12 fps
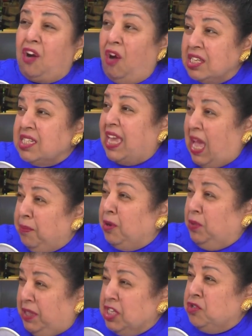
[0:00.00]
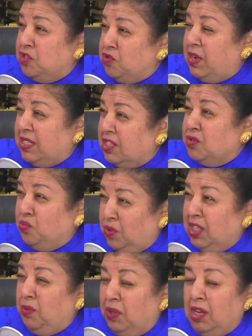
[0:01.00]
the cost of capital with interest rates is mm-hmm.
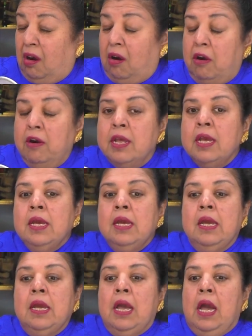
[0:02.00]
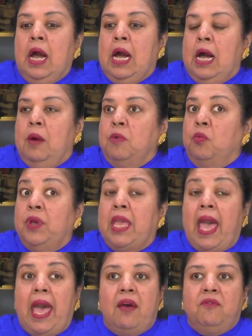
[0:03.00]
really really hard. Oh, that's interesting. Um, we
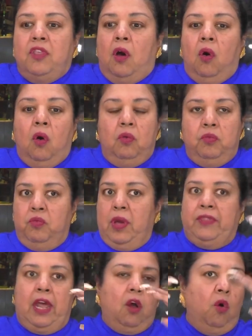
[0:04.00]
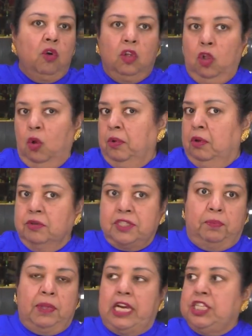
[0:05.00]
have the whole we have that whole global
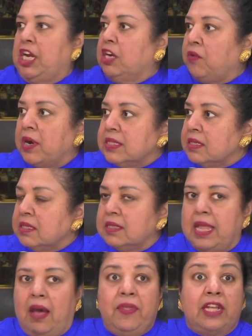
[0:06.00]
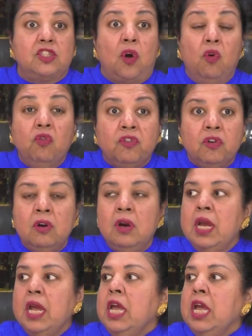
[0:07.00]
supply chain crisis now that's over.